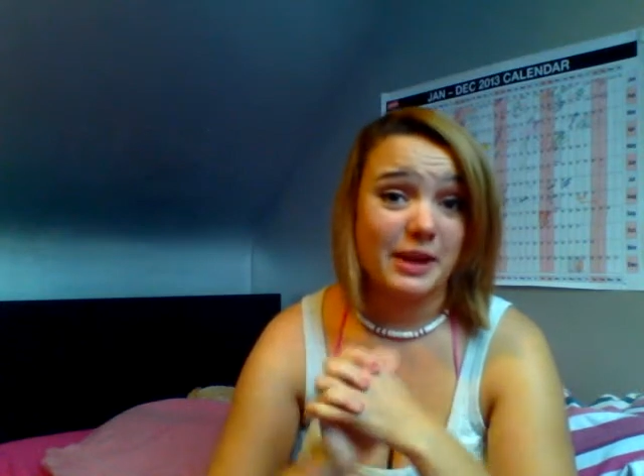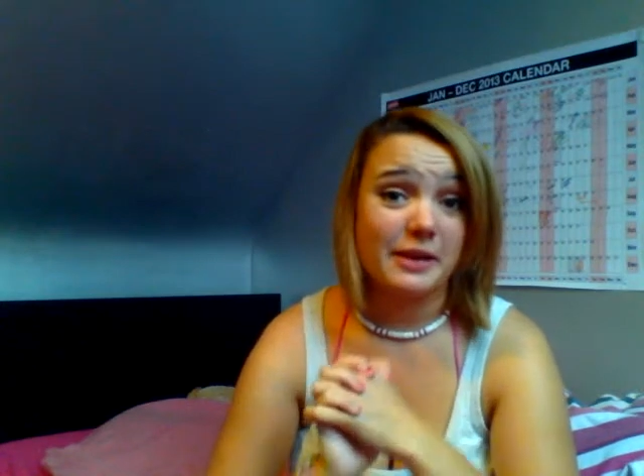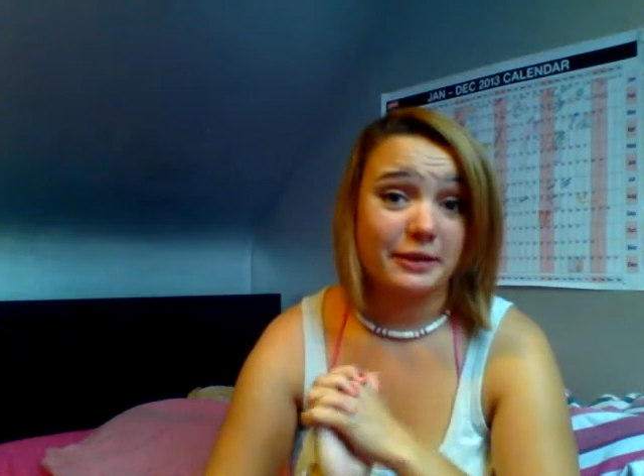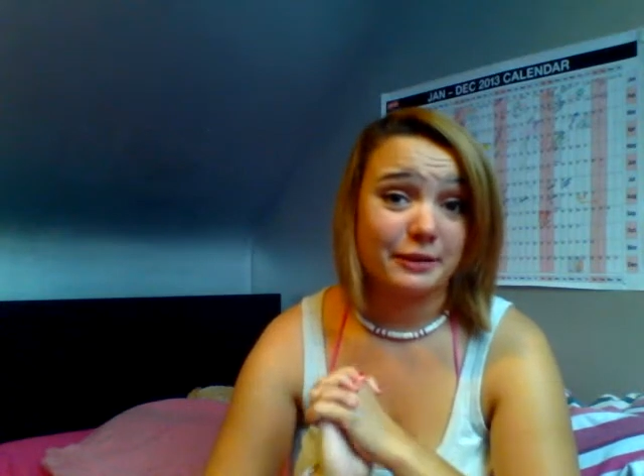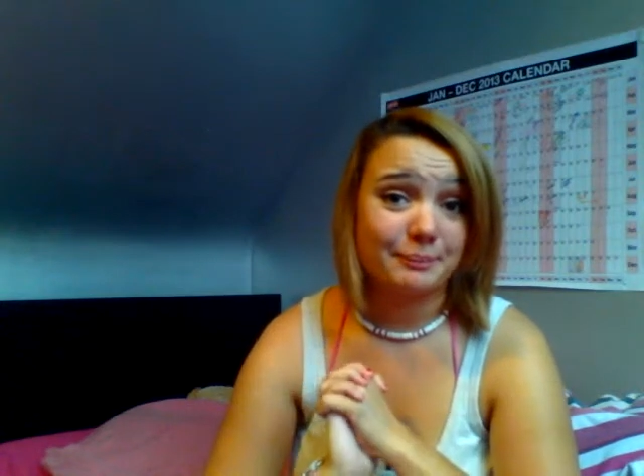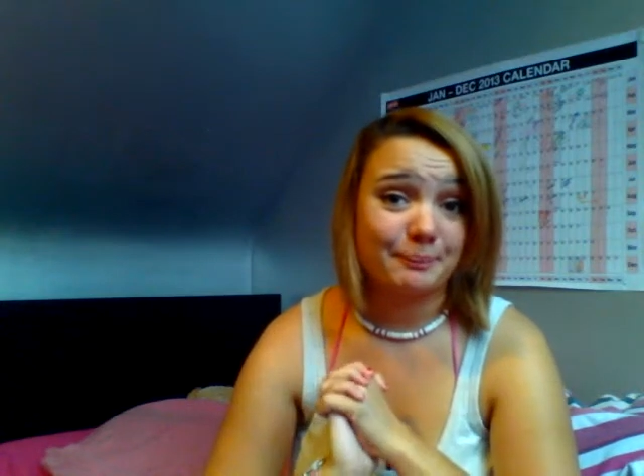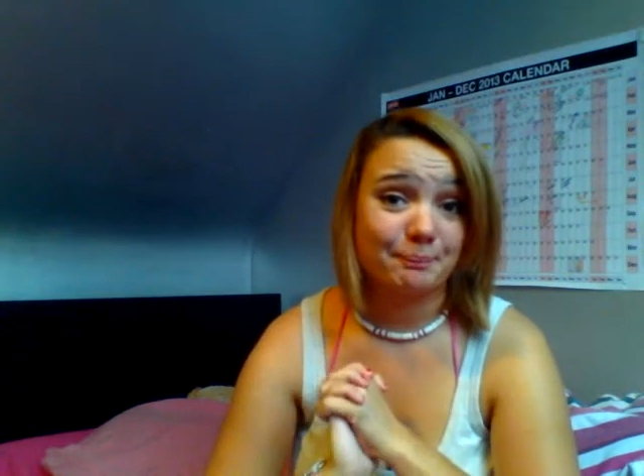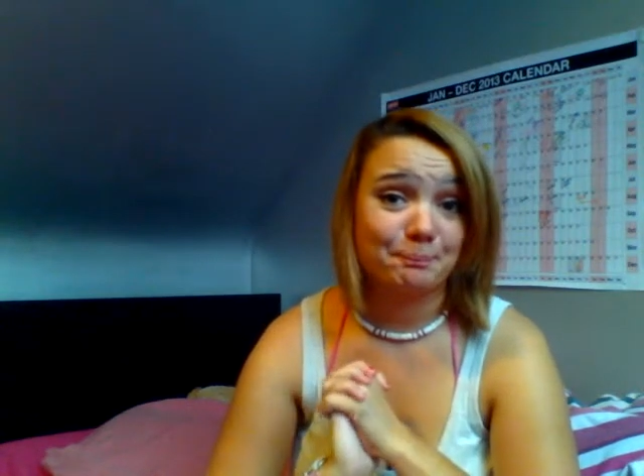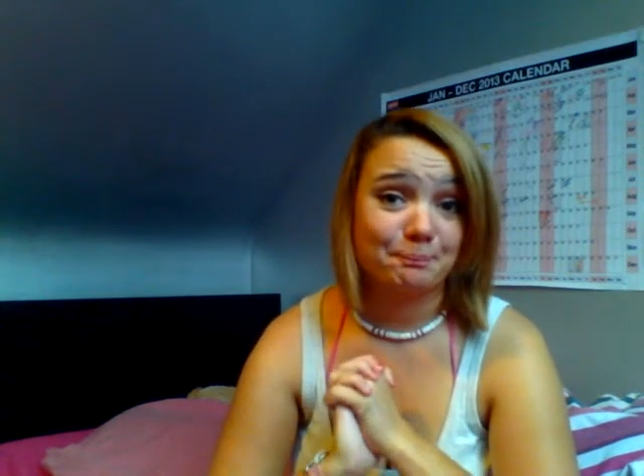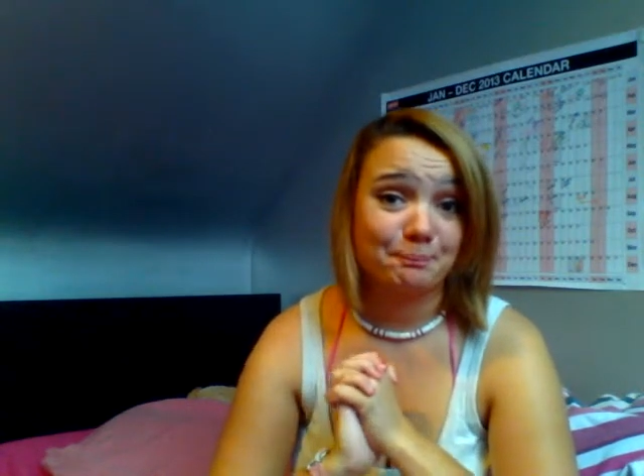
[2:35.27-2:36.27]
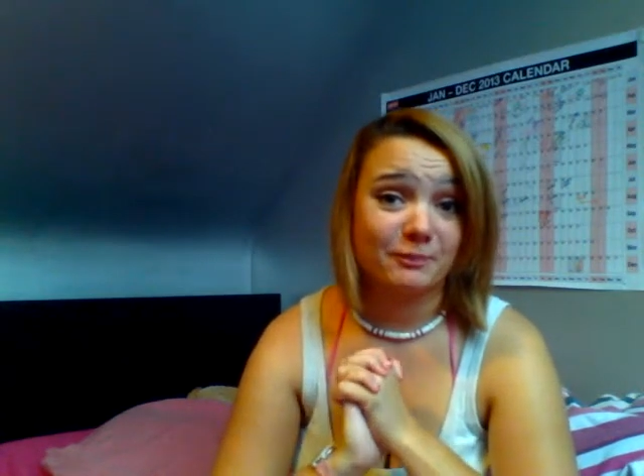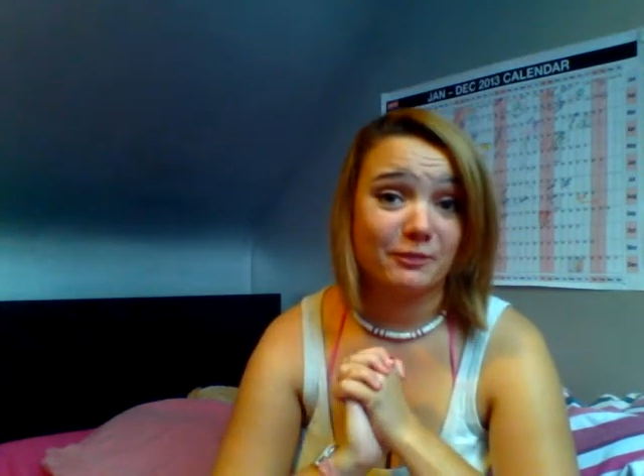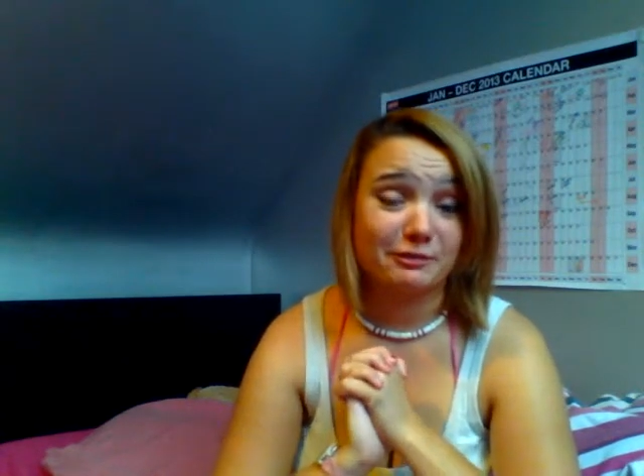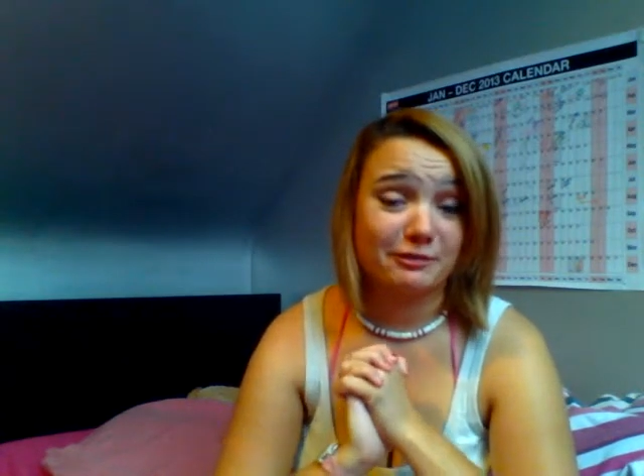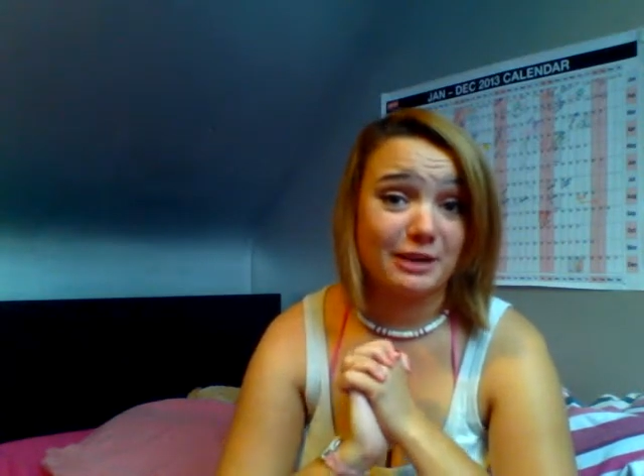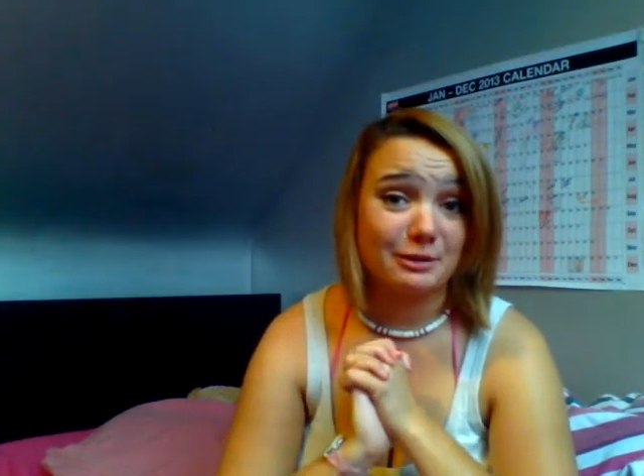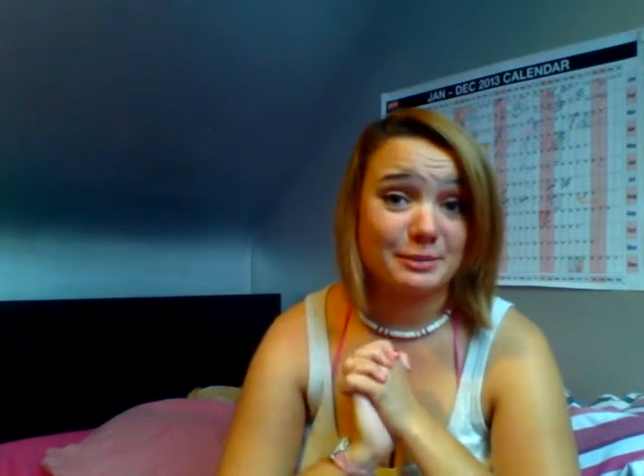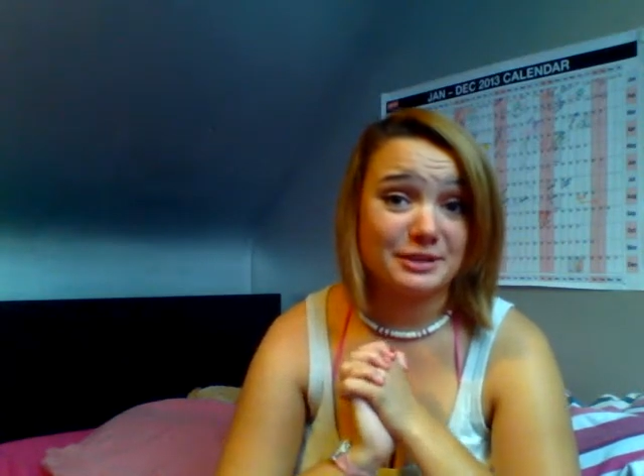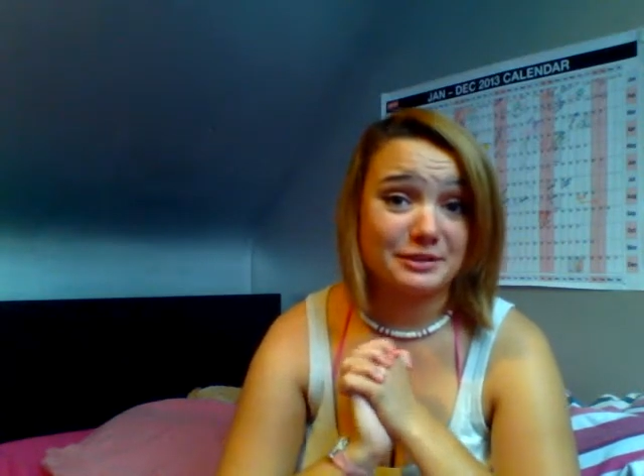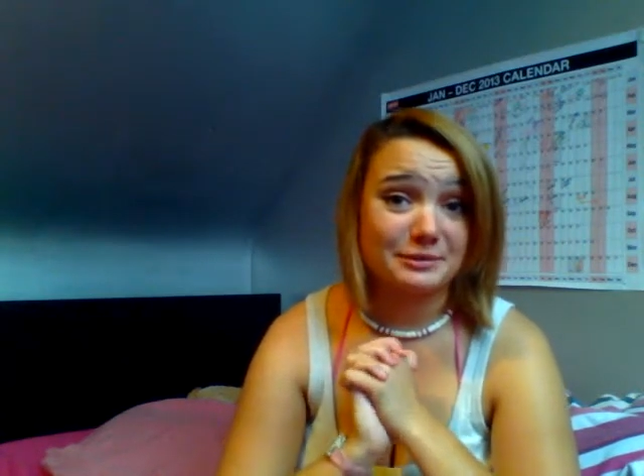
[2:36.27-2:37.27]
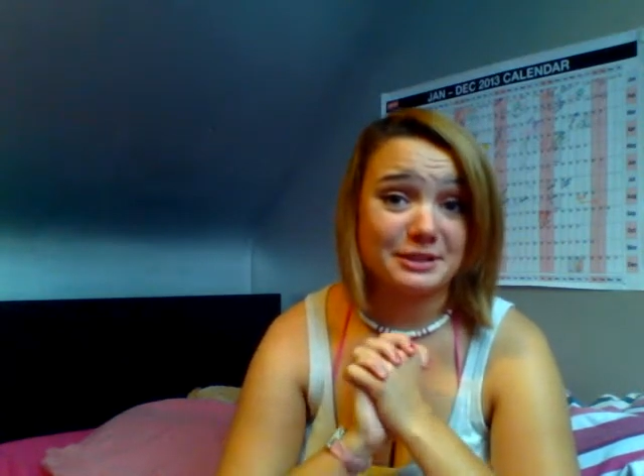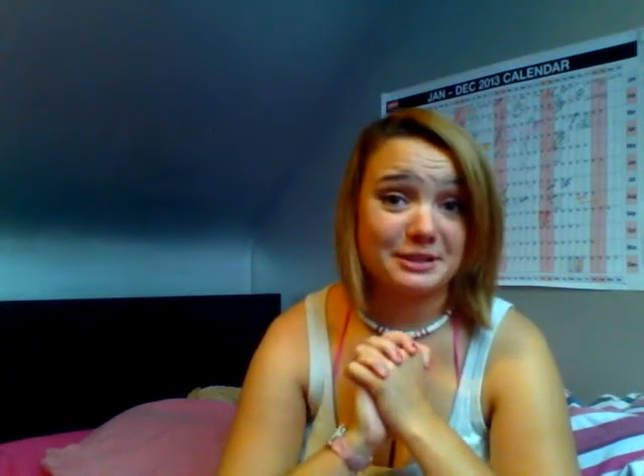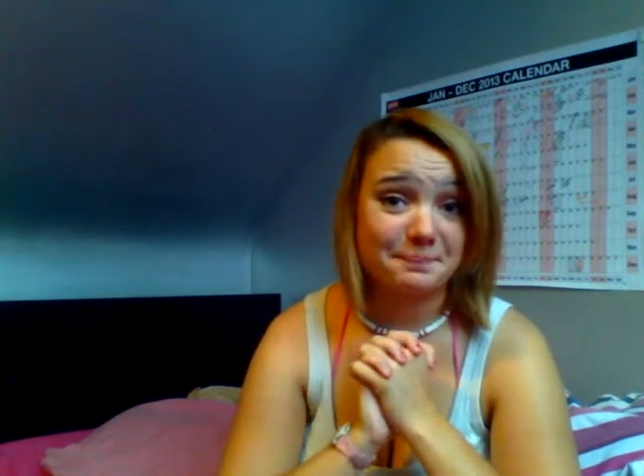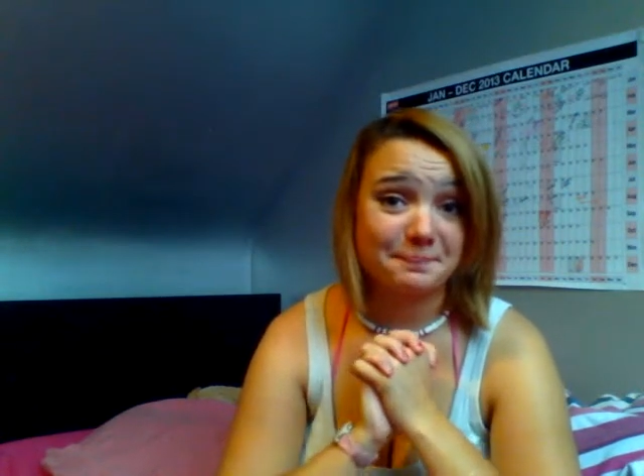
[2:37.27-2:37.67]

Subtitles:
cake from Valerie Patisserie,